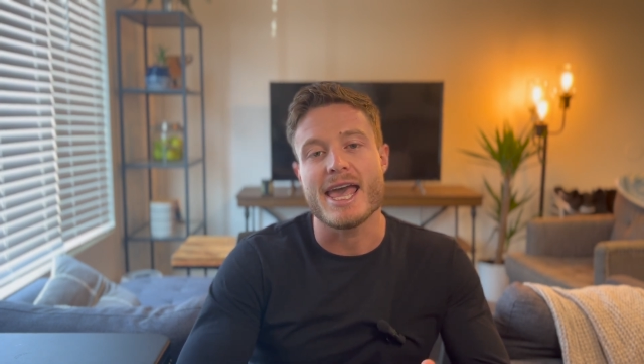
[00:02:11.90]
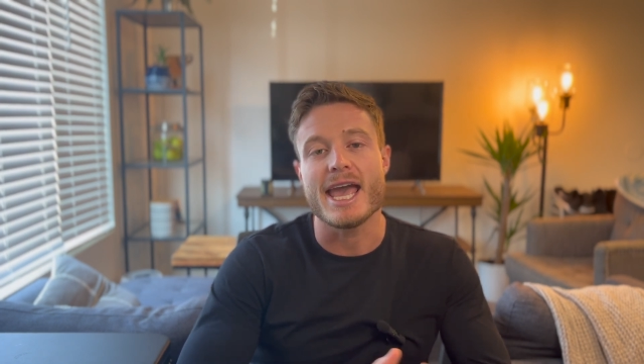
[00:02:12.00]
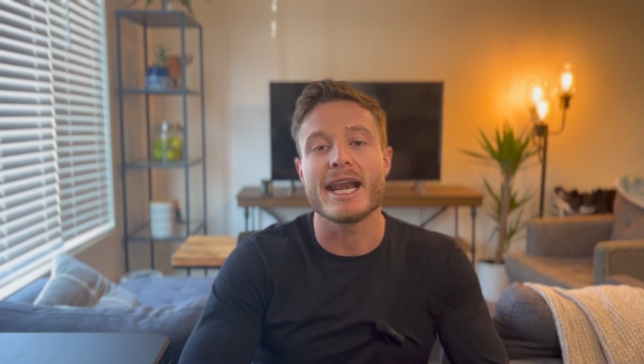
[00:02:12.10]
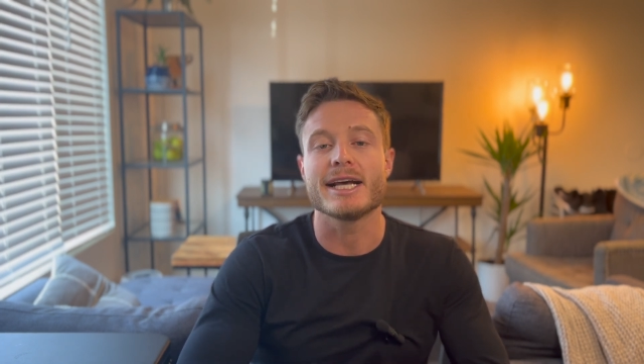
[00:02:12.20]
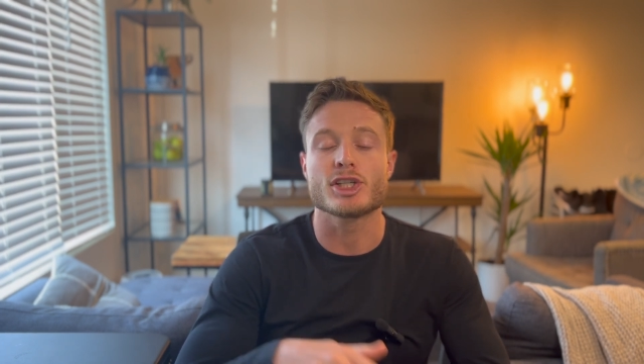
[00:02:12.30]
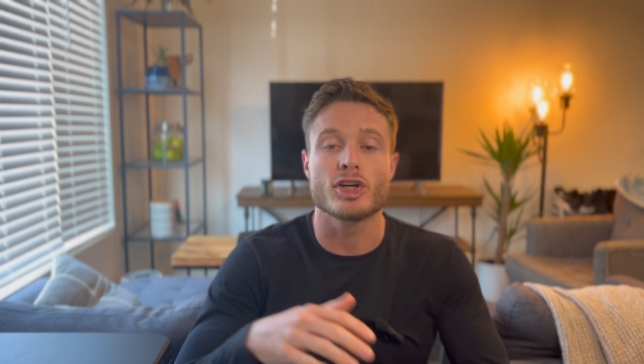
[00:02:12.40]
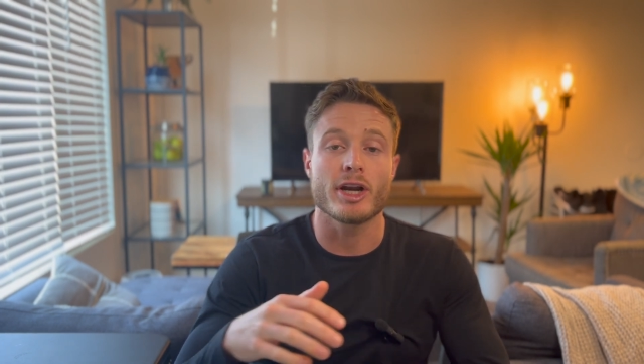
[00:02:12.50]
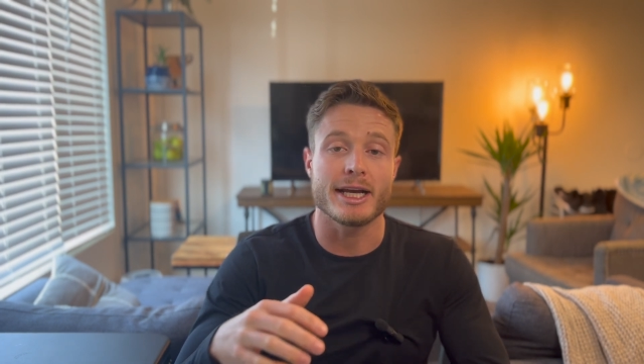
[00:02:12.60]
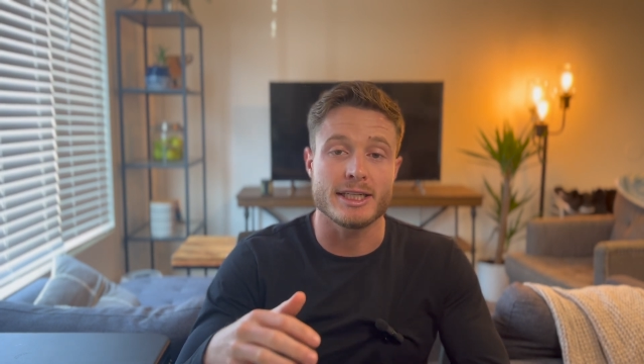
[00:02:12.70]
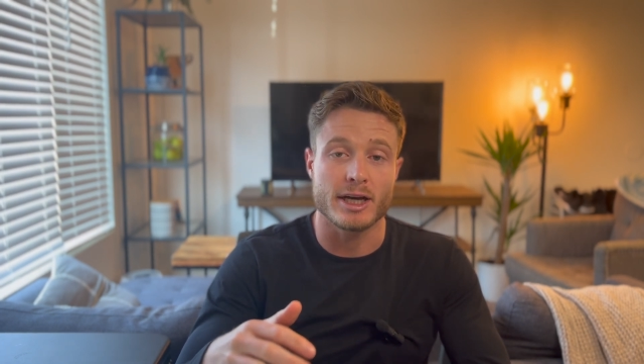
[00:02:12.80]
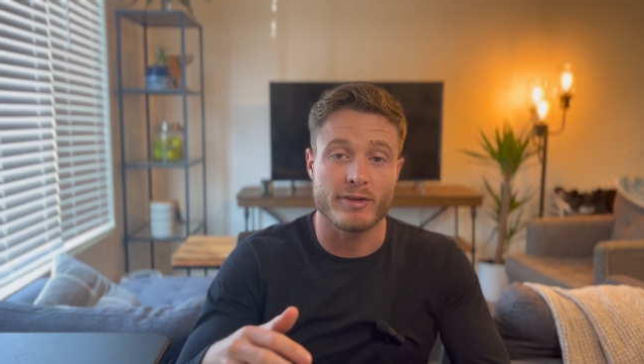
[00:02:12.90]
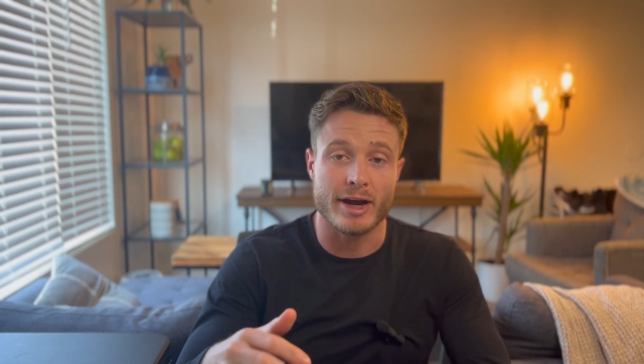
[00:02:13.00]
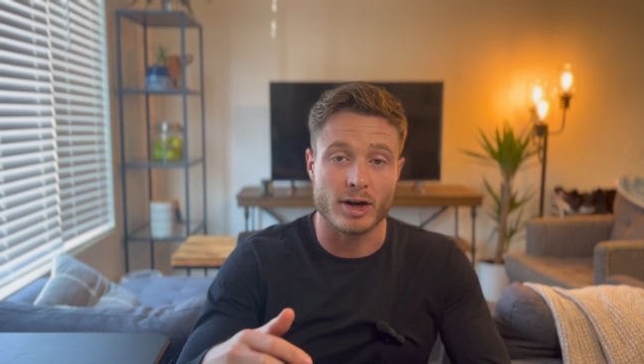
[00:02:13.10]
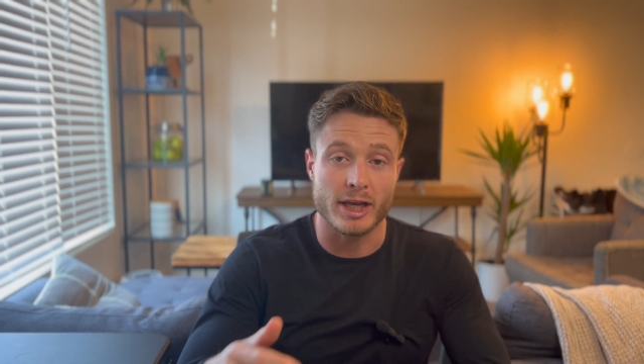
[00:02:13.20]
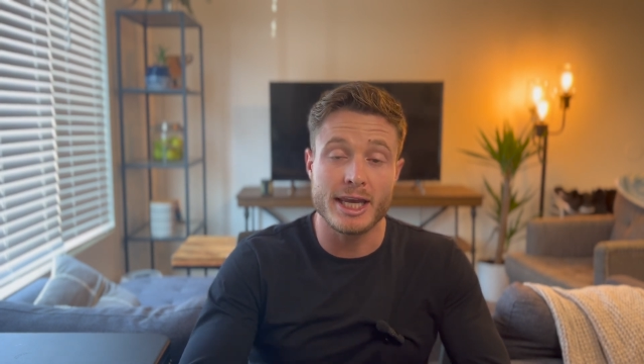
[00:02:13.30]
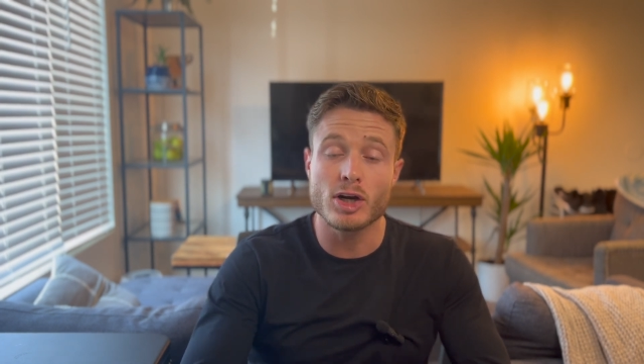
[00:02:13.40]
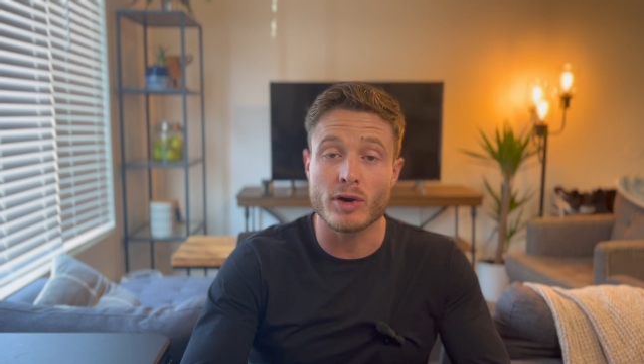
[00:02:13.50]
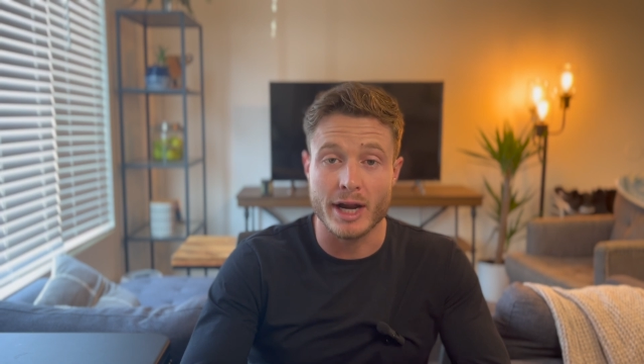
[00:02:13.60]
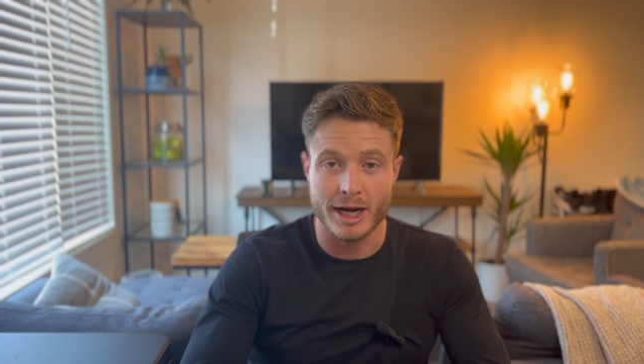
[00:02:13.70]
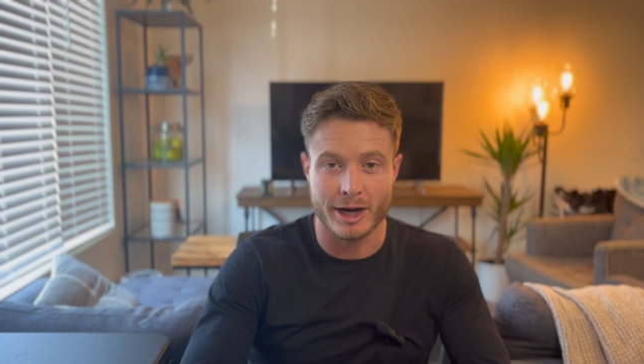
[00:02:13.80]
and has a good idea of how to
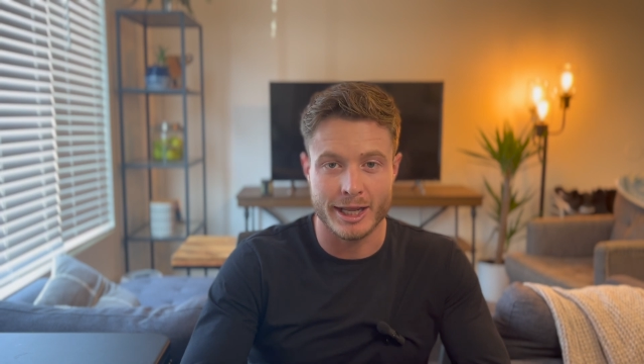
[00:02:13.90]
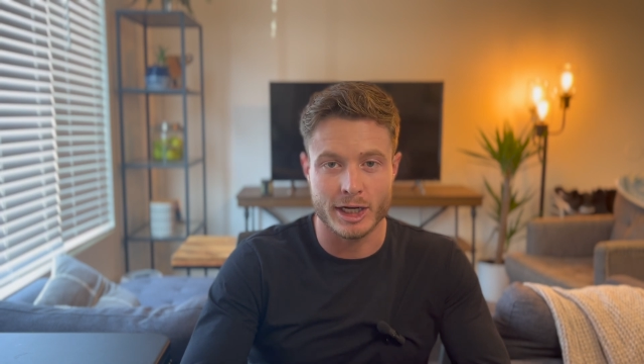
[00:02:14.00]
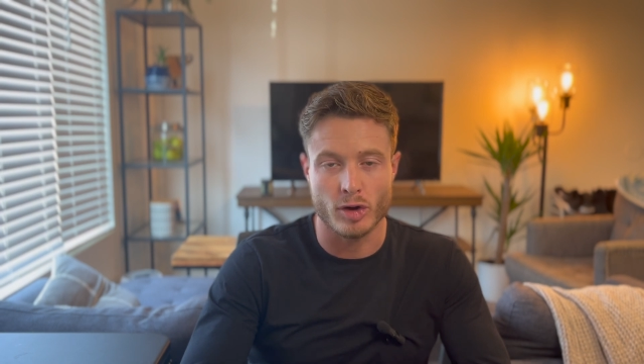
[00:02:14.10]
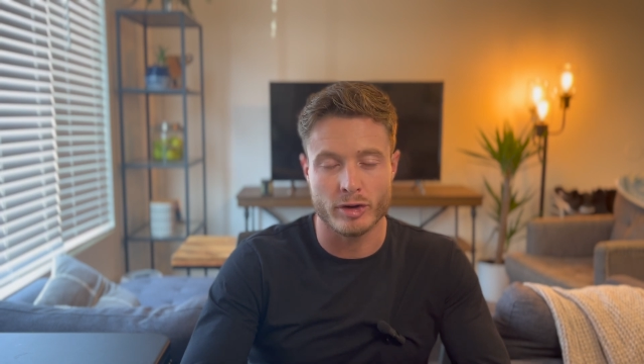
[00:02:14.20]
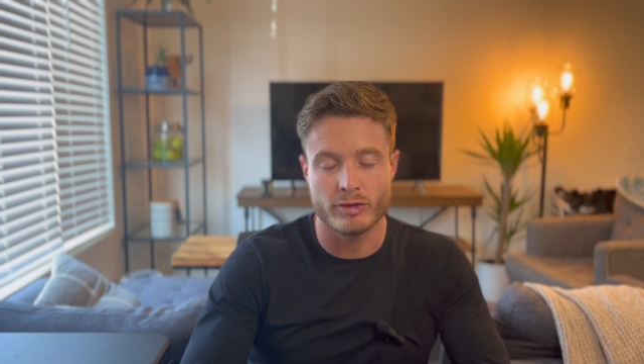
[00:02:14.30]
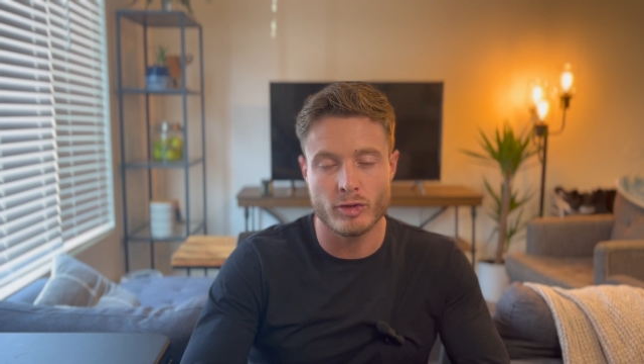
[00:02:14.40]
iterate on it going